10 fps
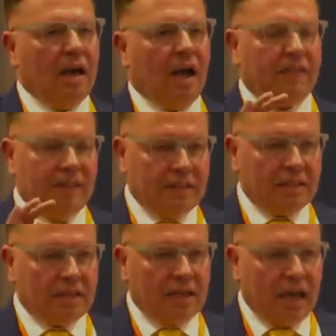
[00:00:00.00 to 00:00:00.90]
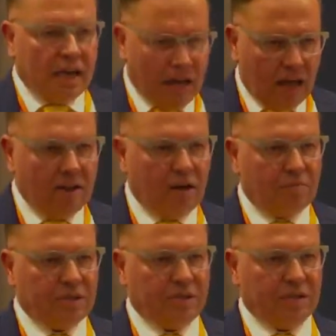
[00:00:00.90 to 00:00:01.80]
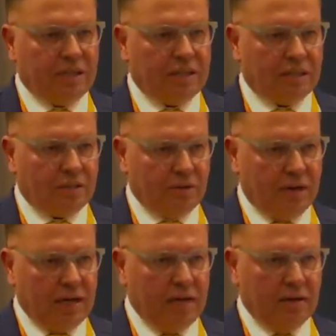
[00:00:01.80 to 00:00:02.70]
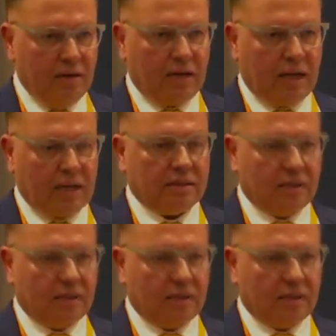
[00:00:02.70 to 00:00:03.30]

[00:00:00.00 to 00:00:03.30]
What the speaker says: And this is another opportunity to really look at